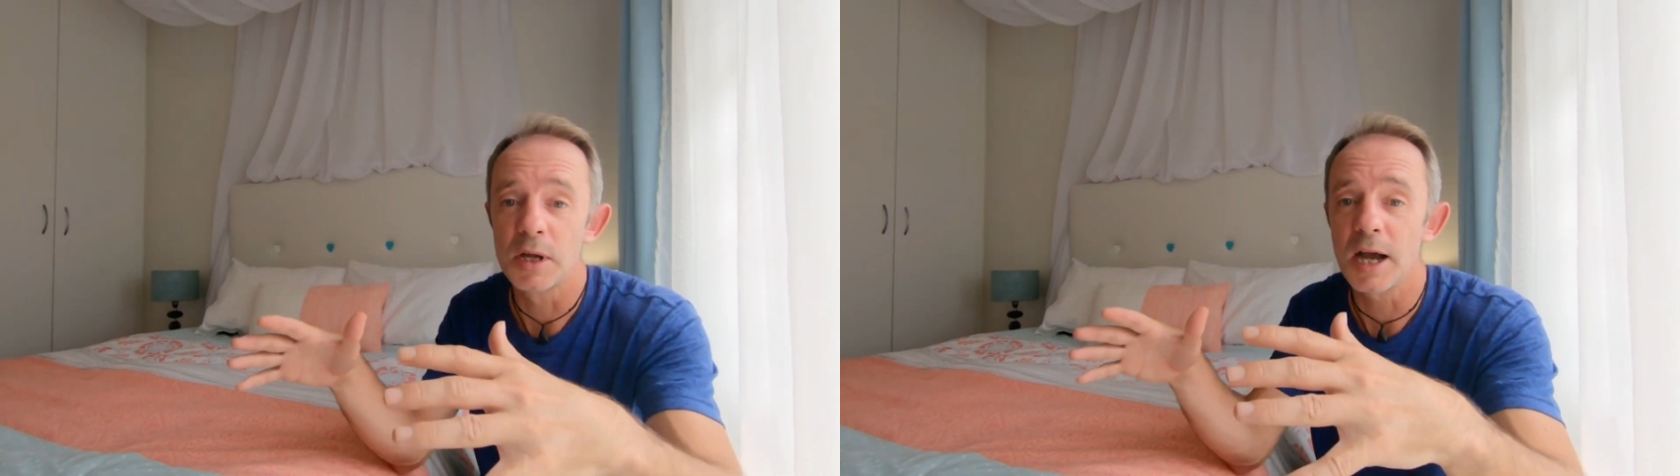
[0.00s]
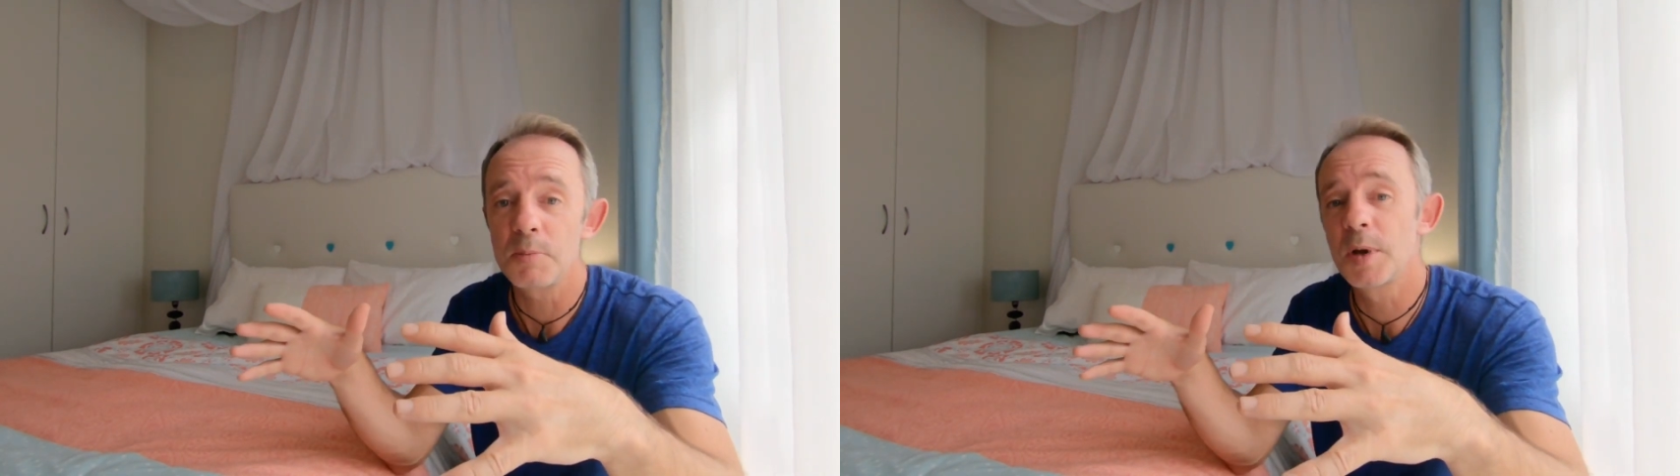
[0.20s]

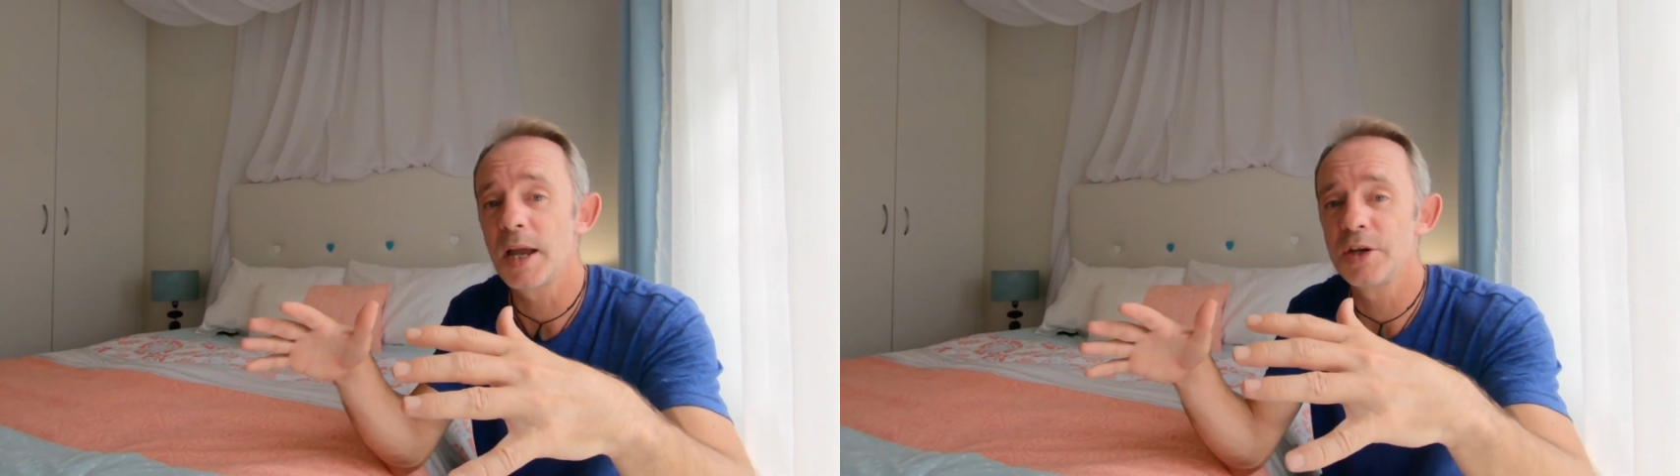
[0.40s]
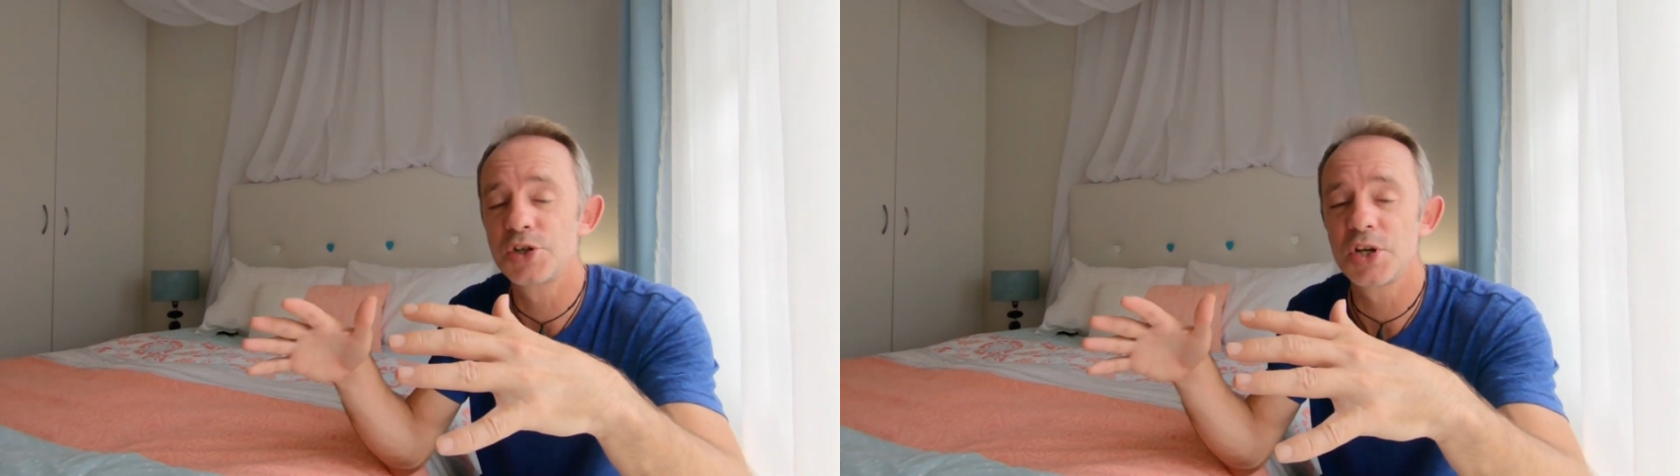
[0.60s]

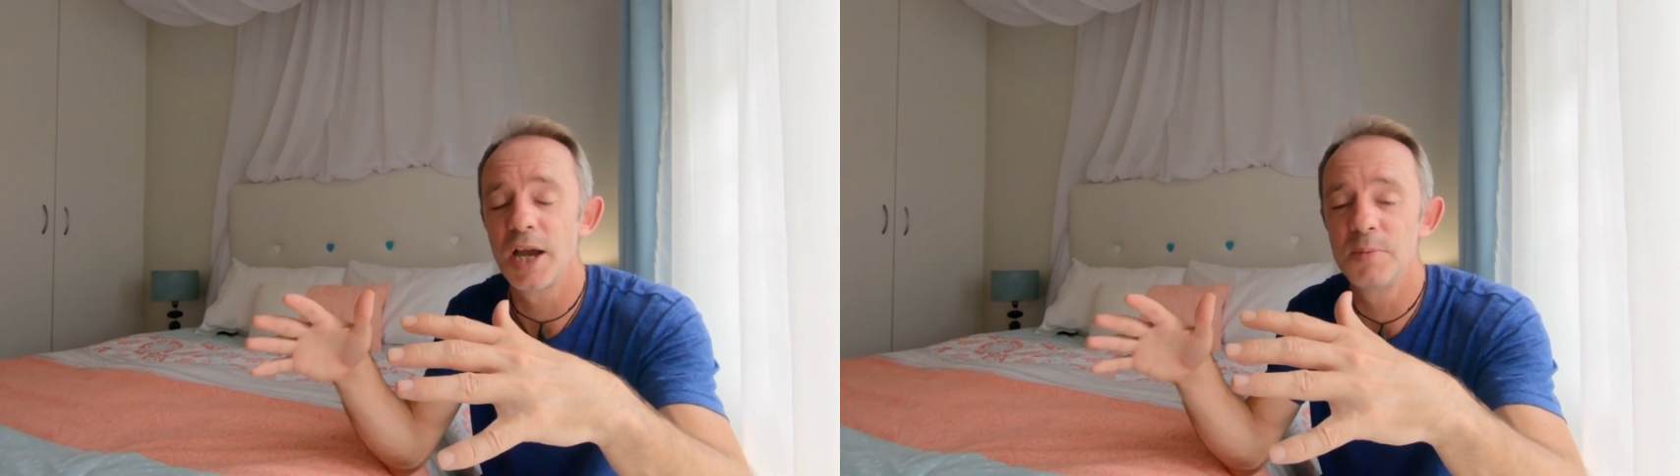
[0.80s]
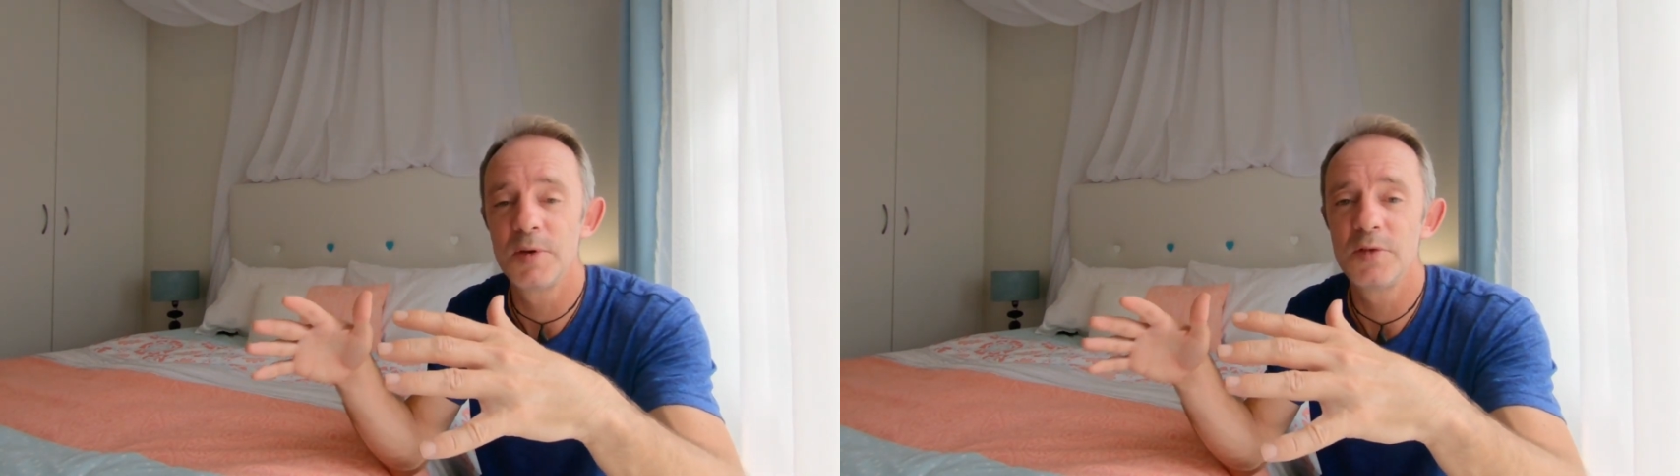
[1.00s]
cupcake
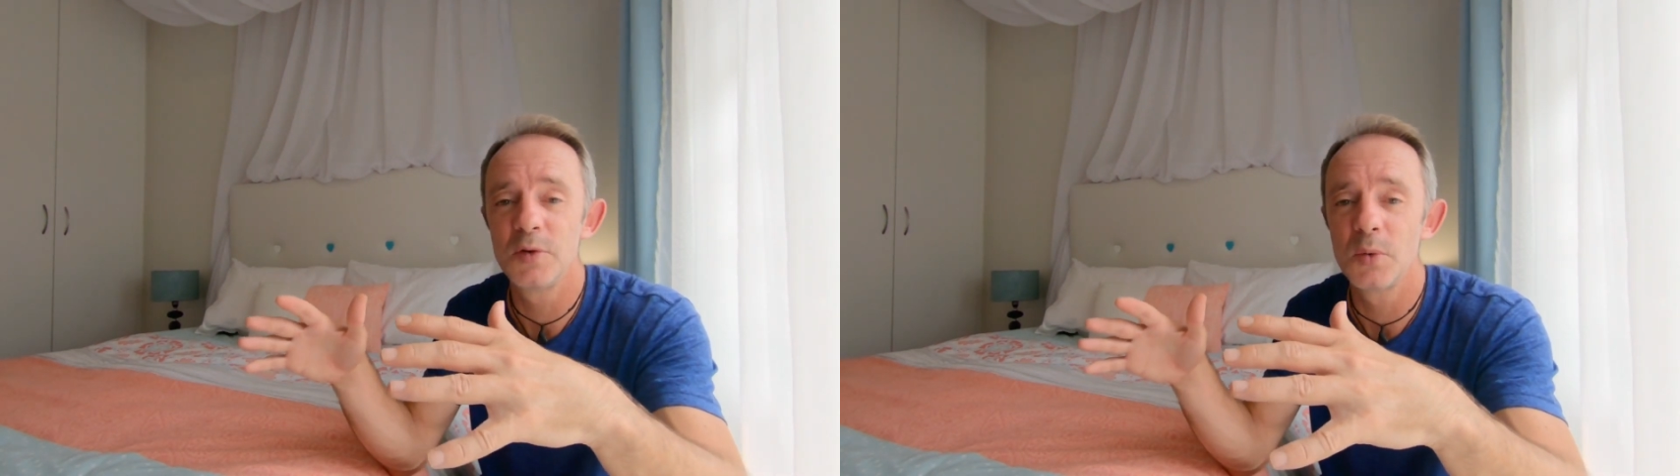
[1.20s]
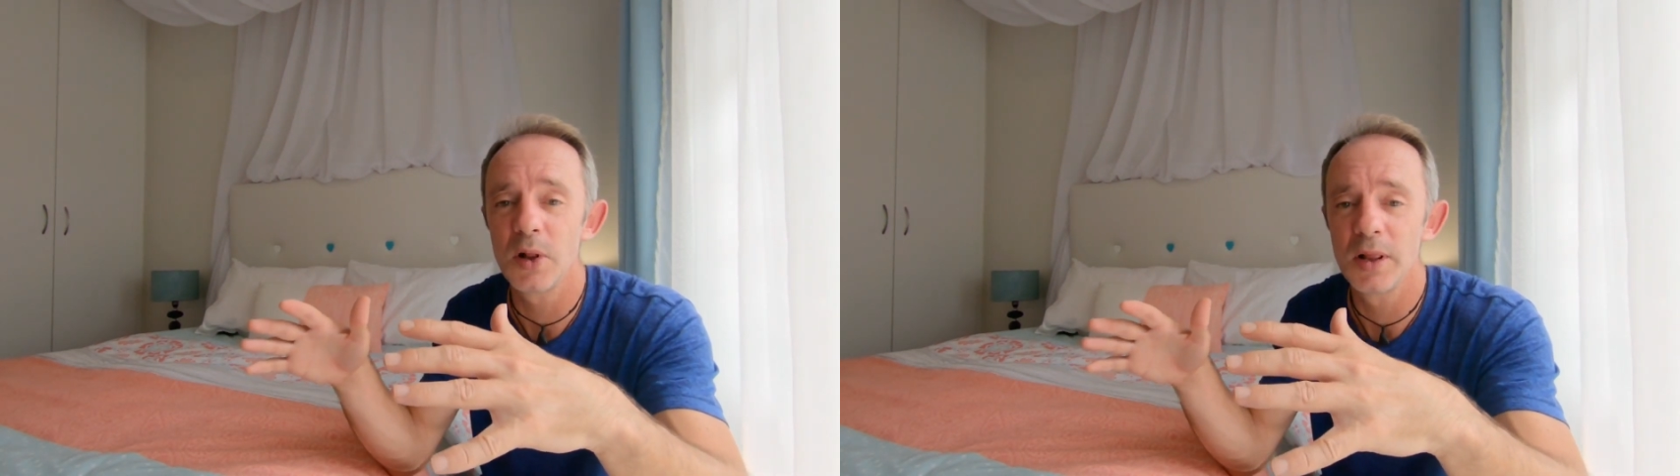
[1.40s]
shape, if you
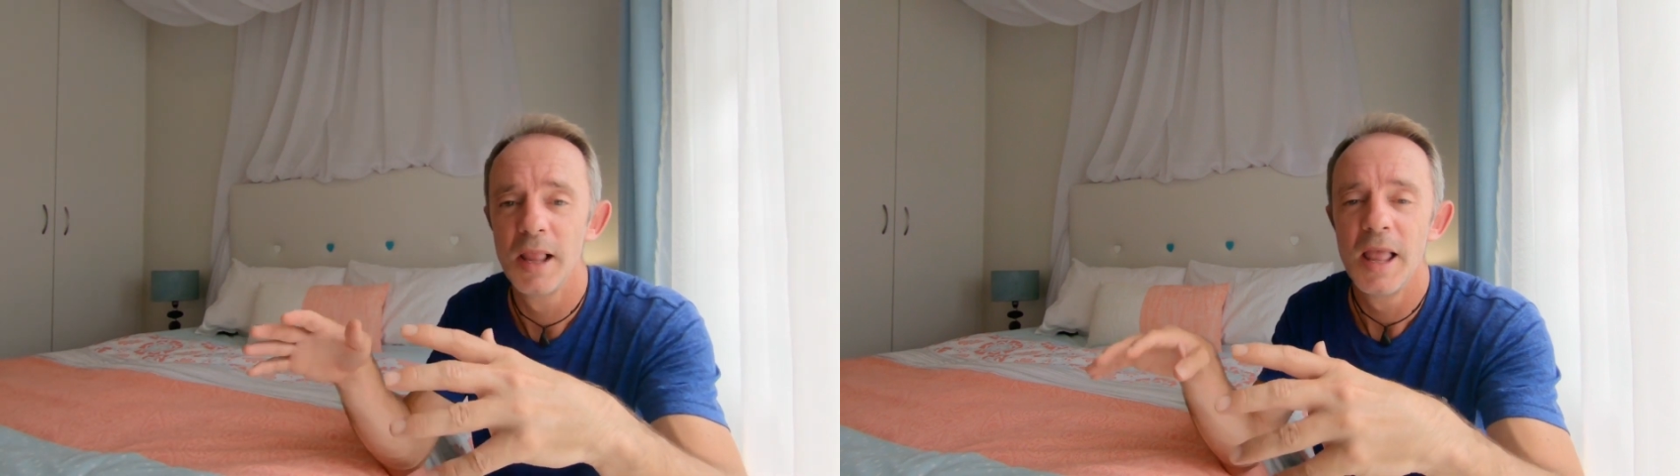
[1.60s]
will.